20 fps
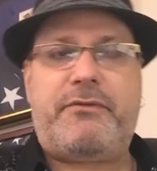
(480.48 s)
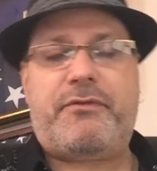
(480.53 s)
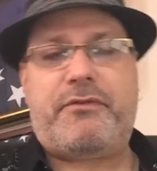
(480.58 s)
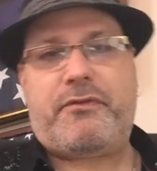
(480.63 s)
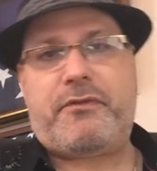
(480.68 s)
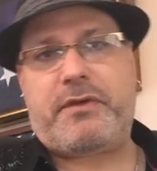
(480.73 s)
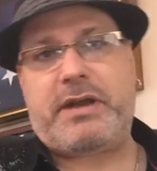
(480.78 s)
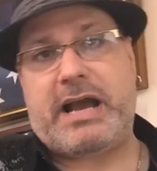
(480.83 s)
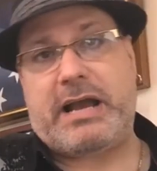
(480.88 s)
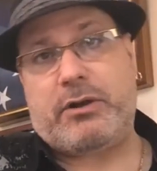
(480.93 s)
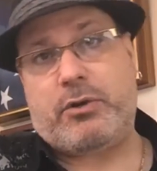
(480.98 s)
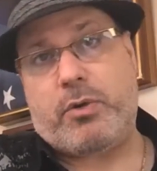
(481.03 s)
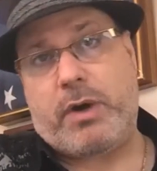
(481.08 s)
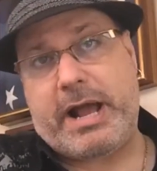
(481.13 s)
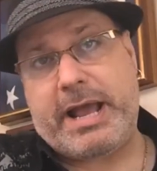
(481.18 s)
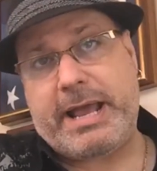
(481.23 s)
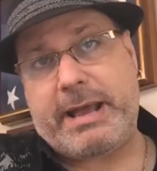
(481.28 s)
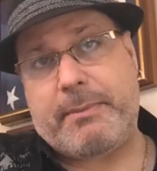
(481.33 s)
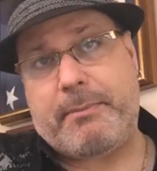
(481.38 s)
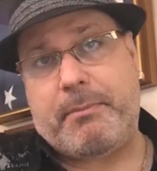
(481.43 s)
if you forgot who
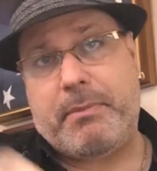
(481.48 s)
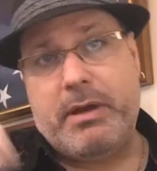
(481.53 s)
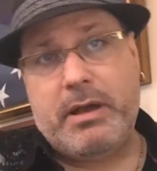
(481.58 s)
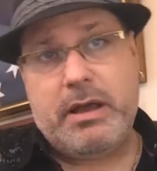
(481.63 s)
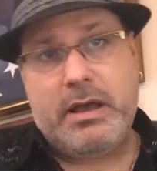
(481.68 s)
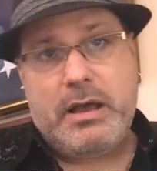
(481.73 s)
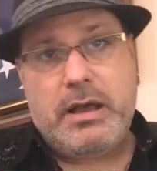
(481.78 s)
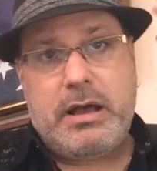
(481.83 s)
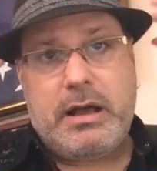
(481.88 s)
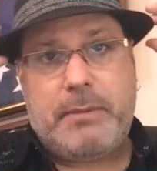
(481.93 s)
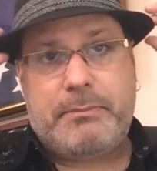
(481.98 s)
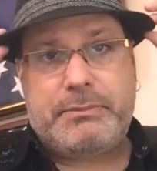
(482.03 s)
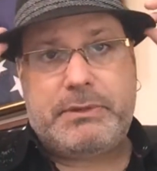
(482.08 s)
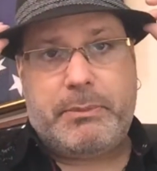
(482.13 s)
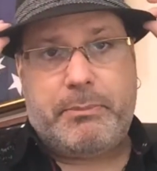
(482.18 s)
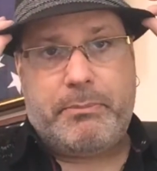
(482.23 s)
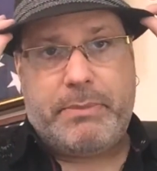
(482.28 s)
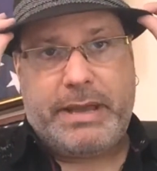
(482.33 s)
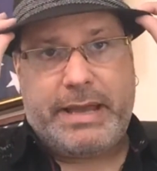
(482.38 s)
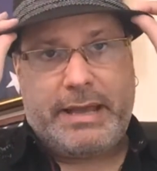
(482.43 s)
I am, I'm
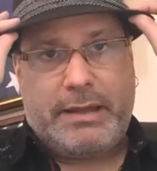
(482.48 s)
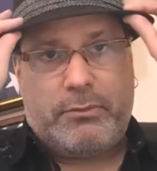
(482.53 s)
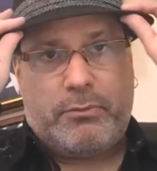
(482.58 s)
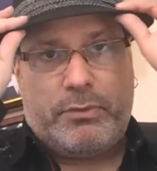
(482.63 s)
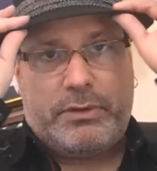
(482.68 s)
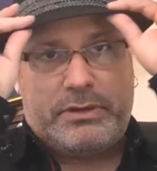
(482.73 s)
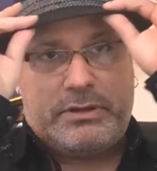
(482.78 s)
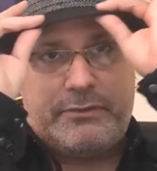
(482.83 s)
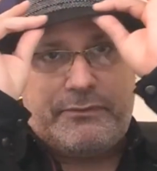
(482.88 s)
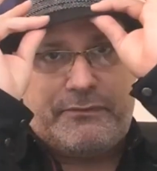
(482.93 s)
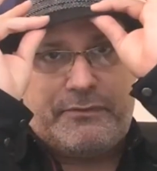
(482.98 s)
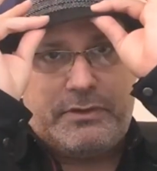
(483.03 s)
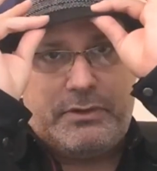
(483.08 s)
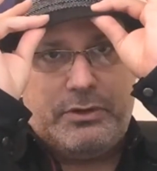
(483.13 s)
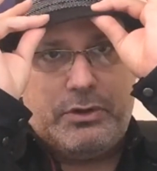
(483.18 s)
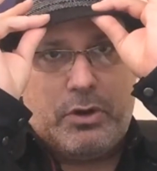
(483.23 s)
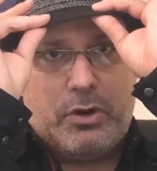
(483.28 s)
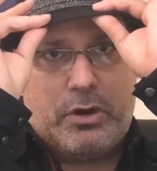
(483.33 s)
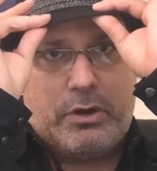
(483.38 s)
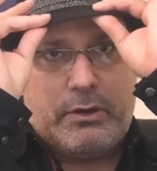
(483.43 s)
the man with the
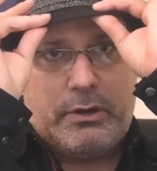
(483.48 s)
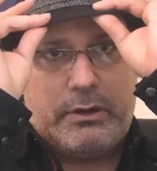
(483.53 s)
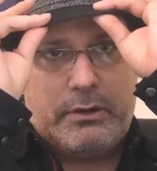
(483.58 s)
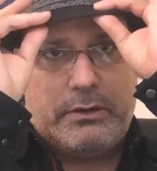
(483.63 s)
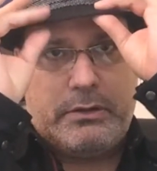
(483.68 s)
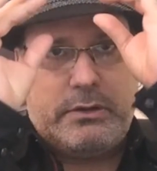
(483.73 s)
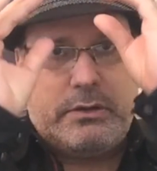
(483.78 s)
fedora,